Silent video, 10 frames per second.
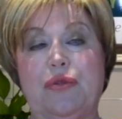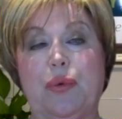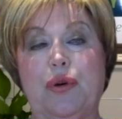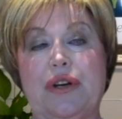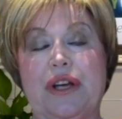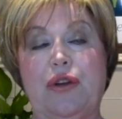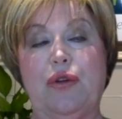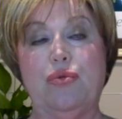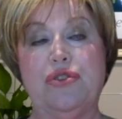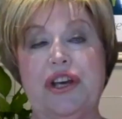to work in
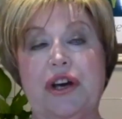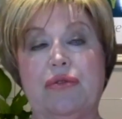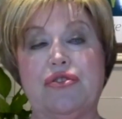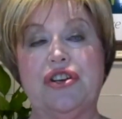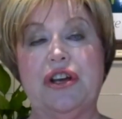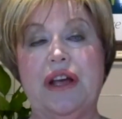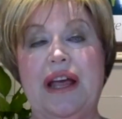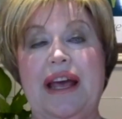horticulture